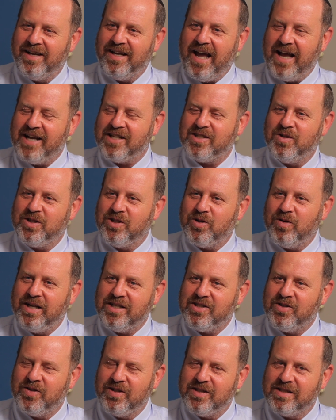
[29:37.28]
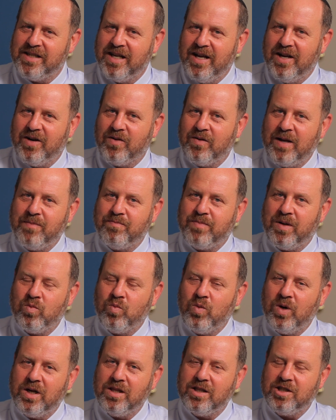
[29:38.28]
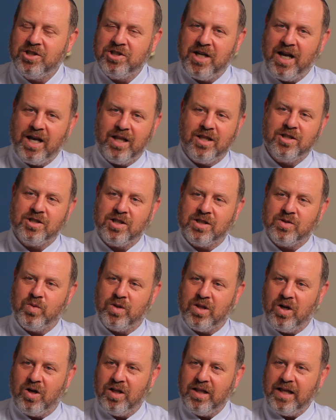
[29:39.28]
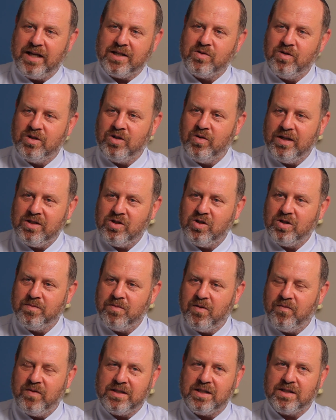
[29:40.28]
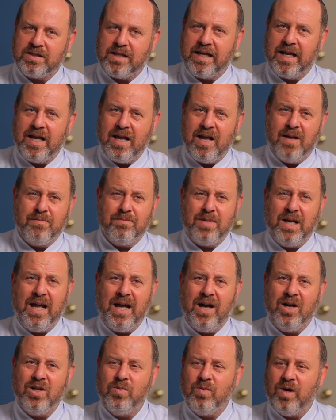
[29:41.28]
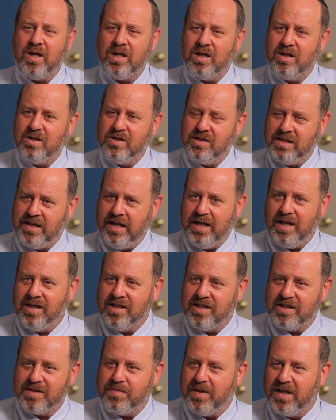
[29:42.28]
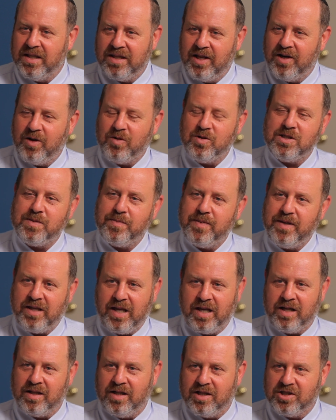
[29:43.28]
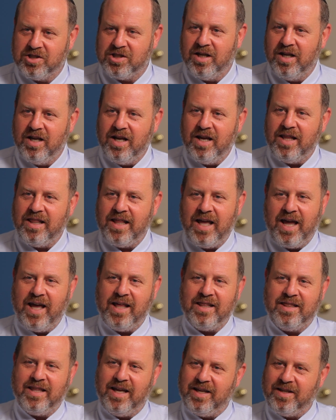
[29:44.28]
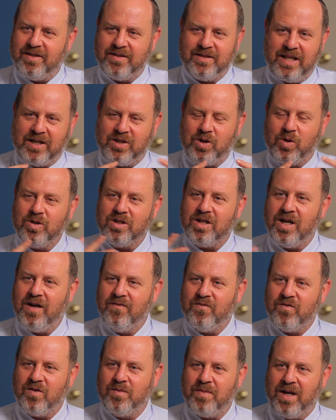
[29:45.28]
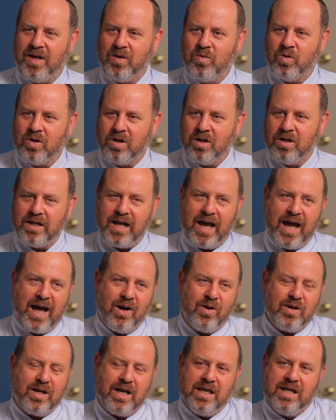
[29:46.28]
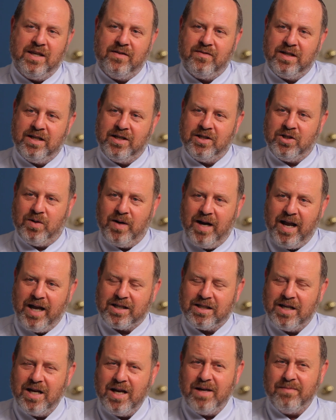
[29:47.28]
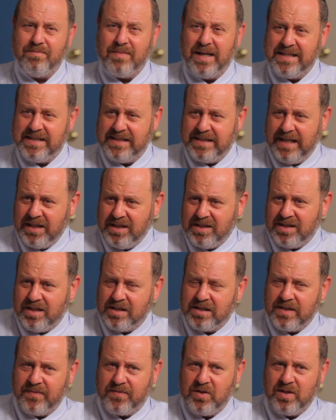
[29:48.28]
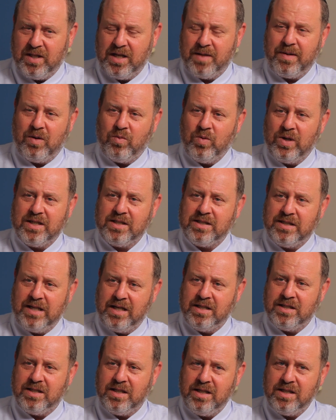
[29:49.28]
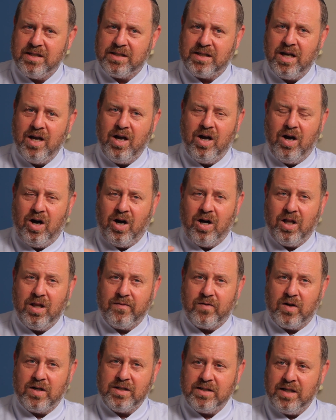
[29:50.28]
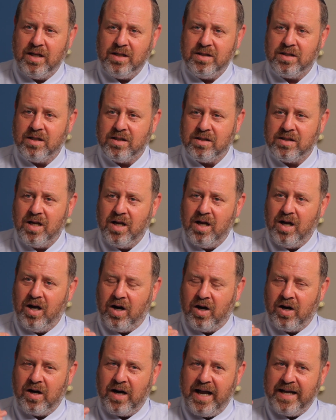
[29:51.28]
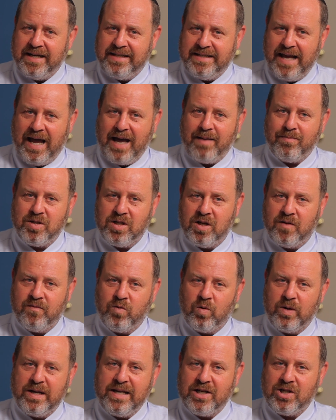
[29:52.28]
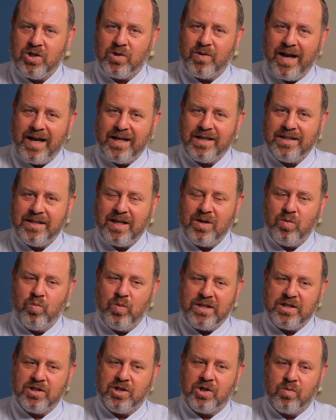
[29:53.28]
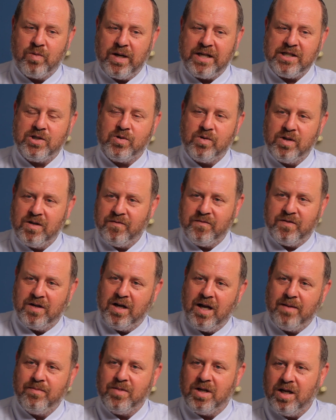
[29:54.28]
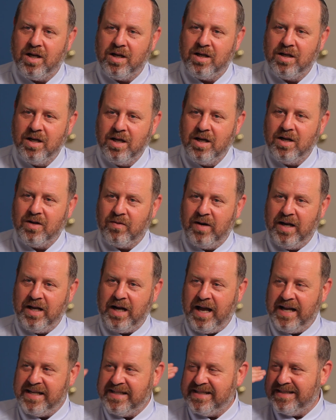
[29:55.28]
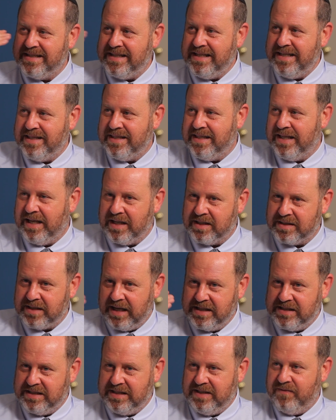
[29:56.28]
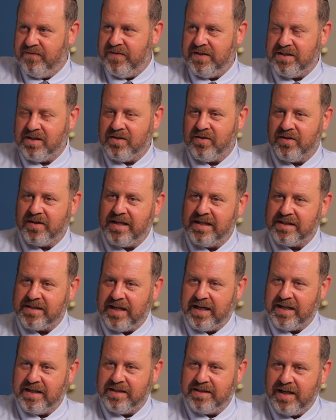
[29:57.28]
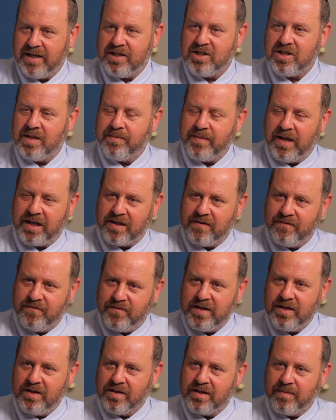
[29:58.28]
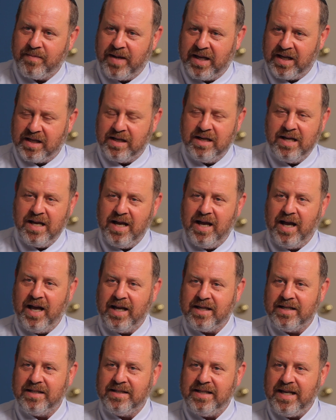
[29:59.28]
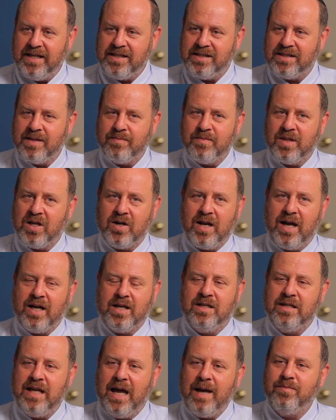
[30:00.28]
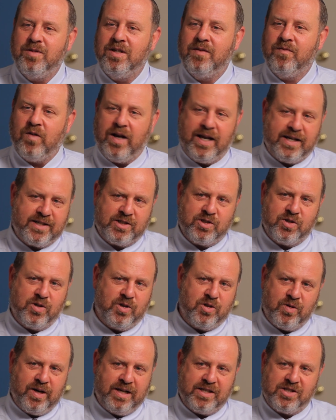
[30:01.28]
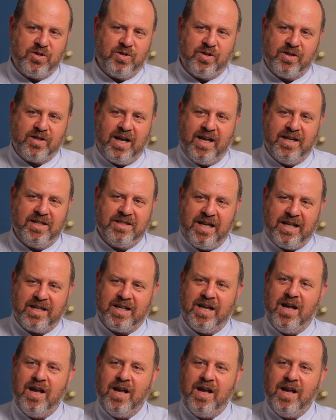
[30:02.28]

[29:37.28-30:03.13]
extraterrestrials, right? But one of the challenges with all extraterrestrial movies is like, but how do I understand this being? They don't speak English. They don't come from my world. How could I even interact? My senses, if you think about what a sense is, all of our senses are adapted for interacting with terrestrial phenomena, right? I see things, I see physical things, I can touch them, I can feel them, I can taste them. They're not adapted for extraterrestrial contact,